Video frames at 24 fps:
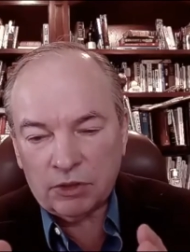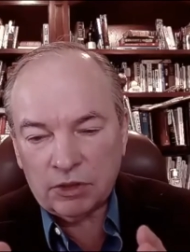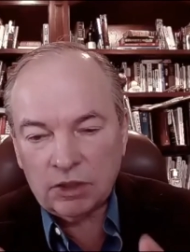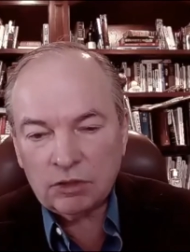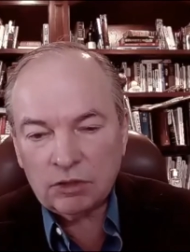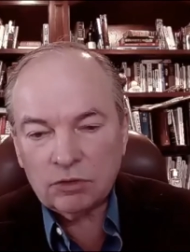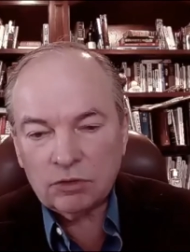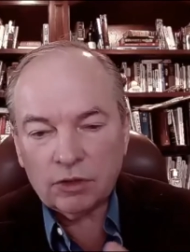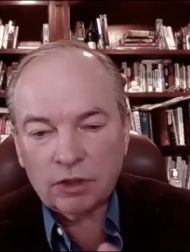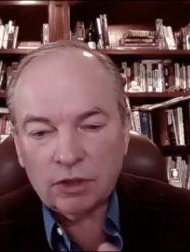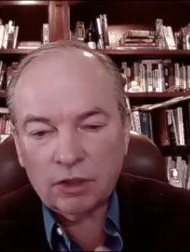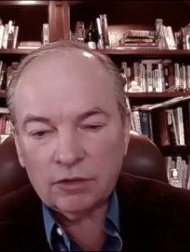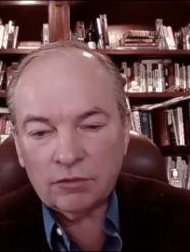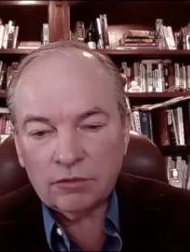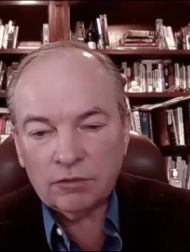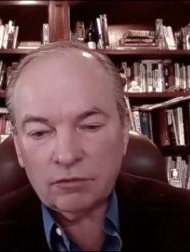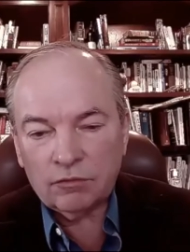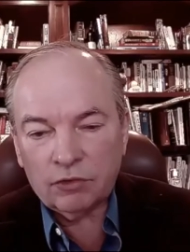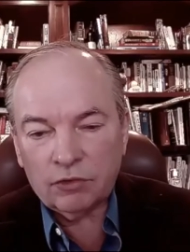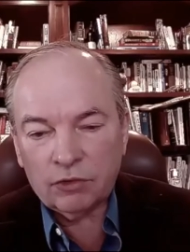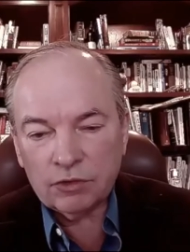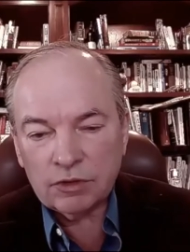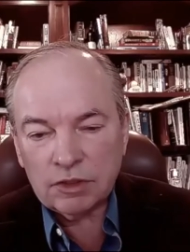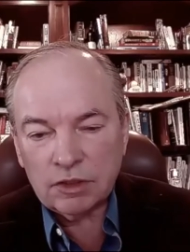
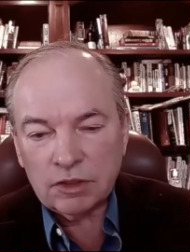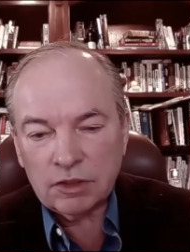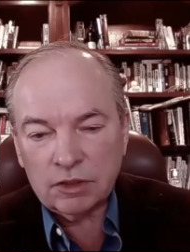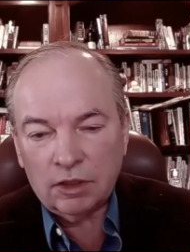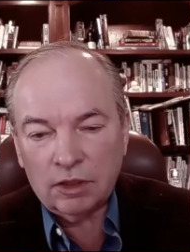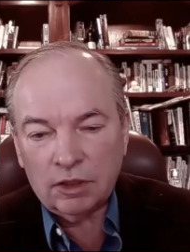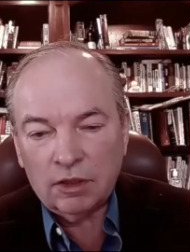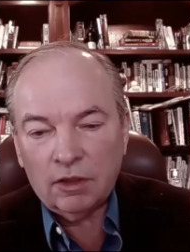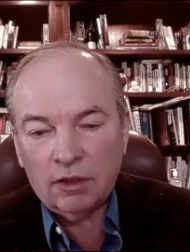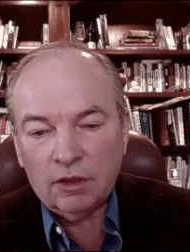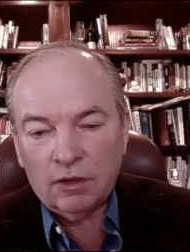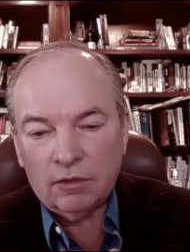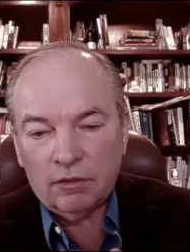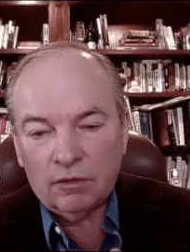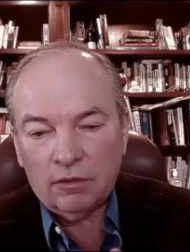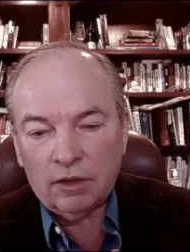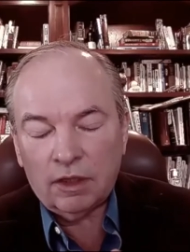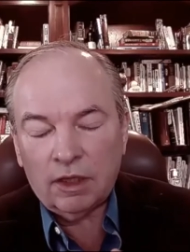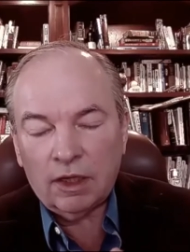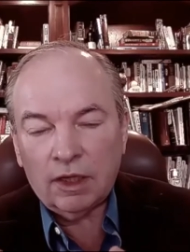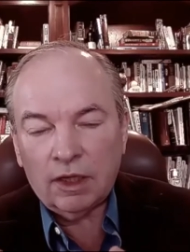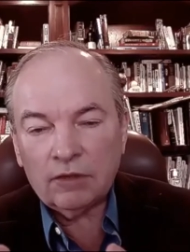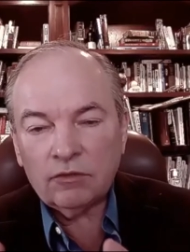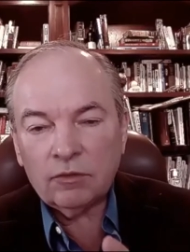controversy that has
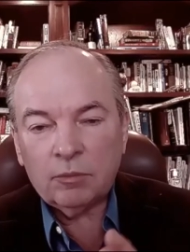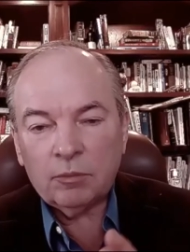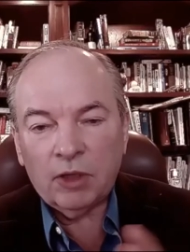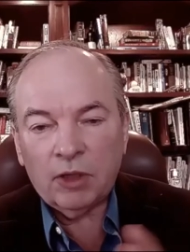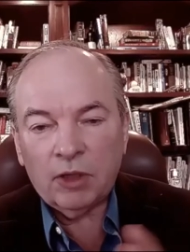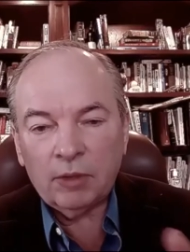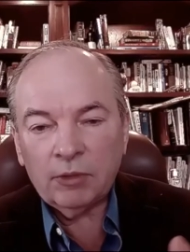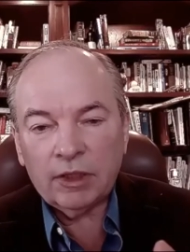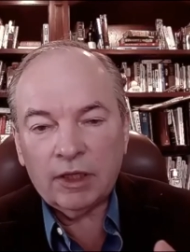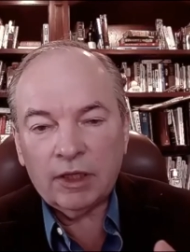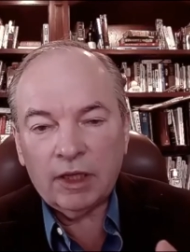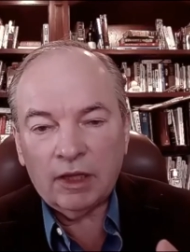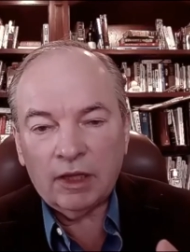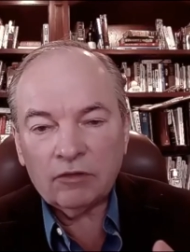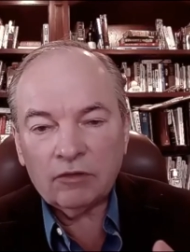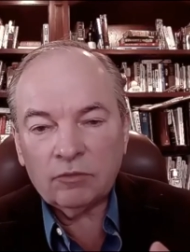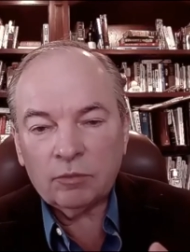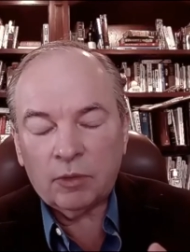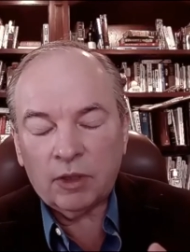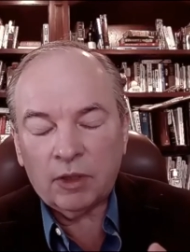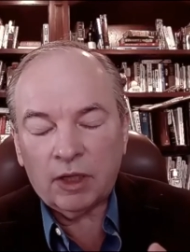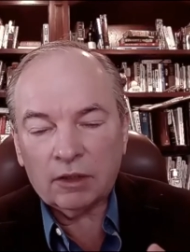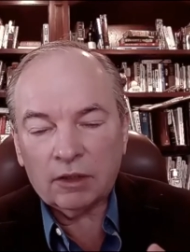a public aspect,